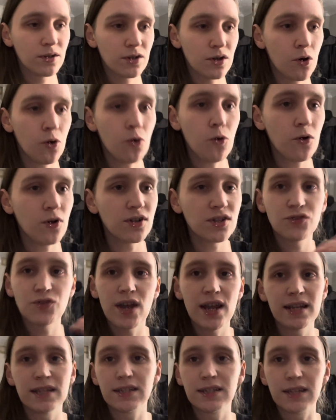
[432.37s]

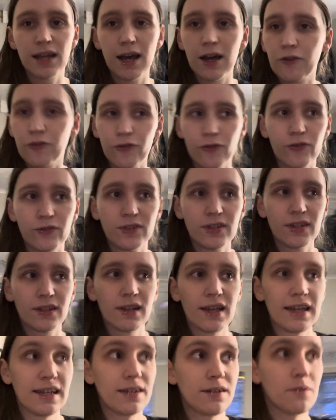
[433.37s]
orchestrate stuff to
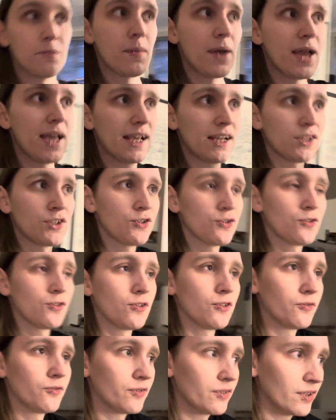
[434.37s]
like make
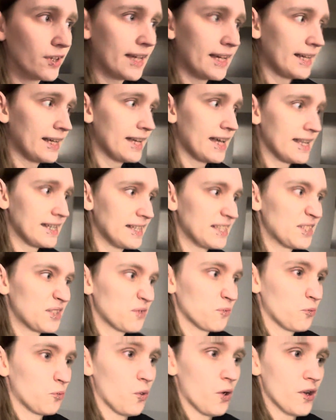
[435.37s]
sure that like it's
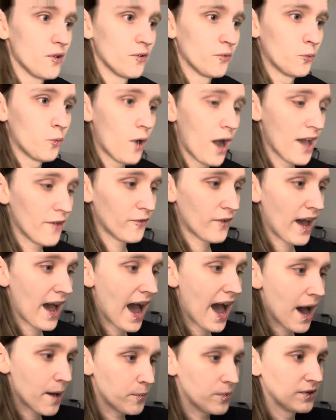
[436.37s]
what whatever
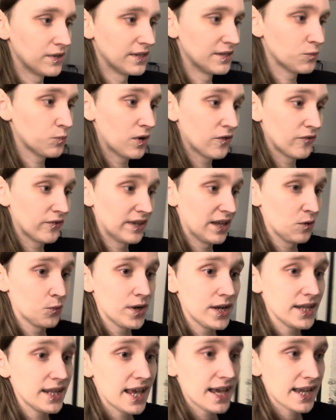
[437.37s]
happens whether they
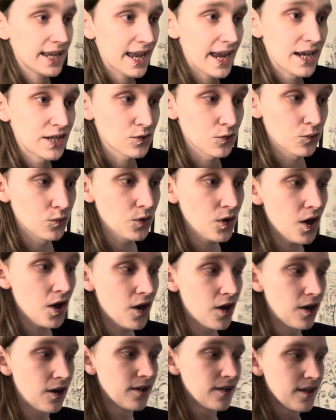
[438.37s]
win their case or
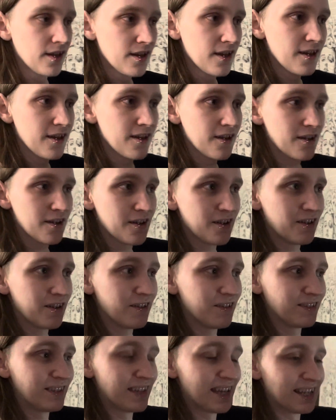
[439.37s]
not
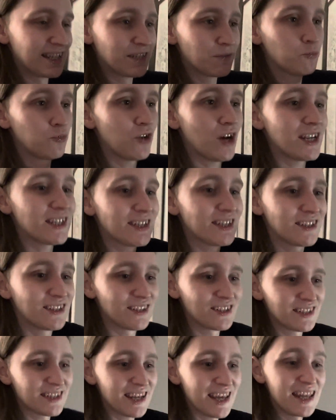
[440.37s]
there's
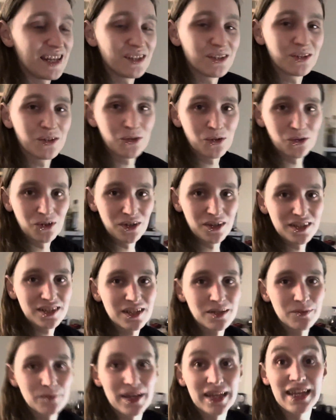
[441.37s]
precedent in law
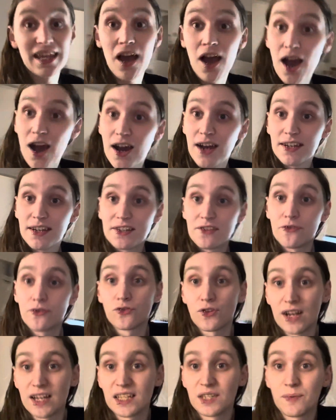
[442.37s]
to make it harder for
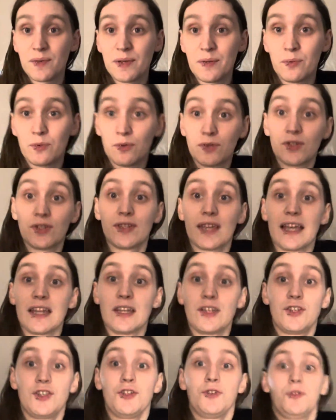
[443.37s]
trans people to then
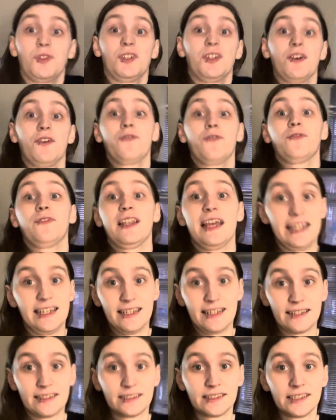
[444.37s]
do stuff
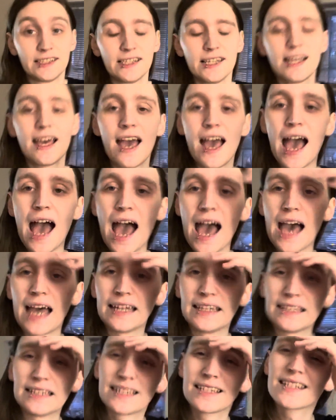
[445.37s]
later
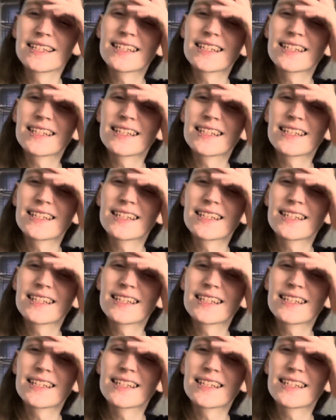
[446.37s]
and